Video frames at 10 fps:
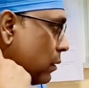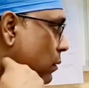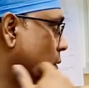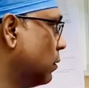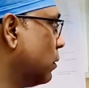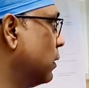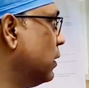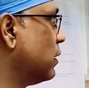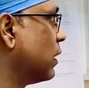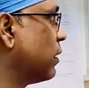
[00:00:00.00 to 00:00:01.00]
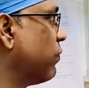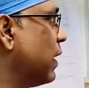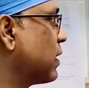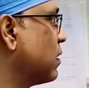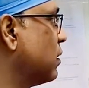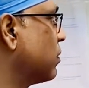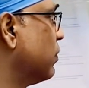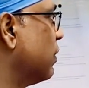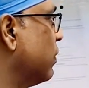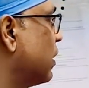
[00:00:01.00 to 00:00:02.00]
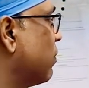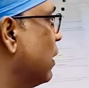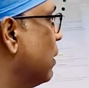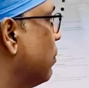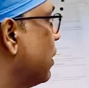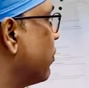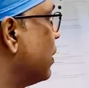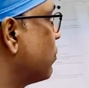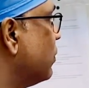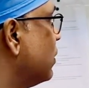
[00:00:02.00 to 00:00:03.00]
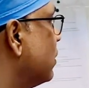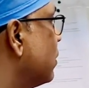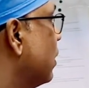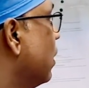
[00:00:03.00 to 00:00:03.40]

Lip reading: So these are the factors where we require the blood transfusions.